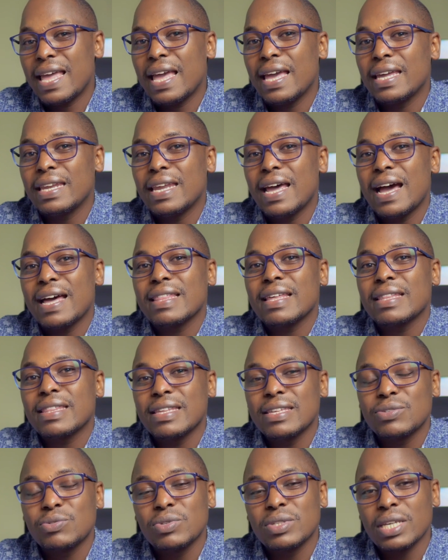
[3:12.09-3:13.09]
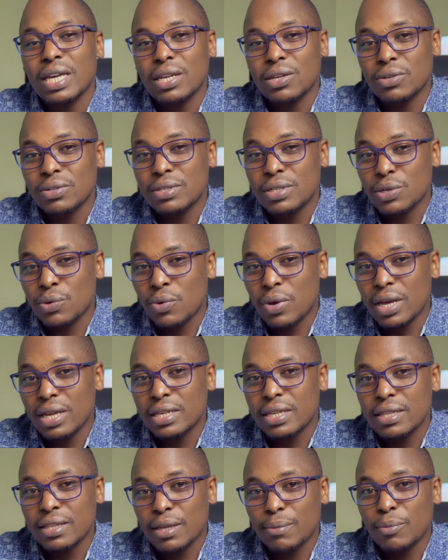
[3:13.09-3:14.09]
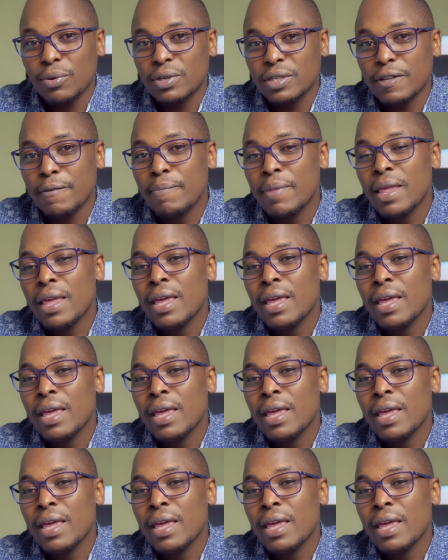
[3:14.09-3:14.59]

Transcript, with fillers: and other things which are not required in the body.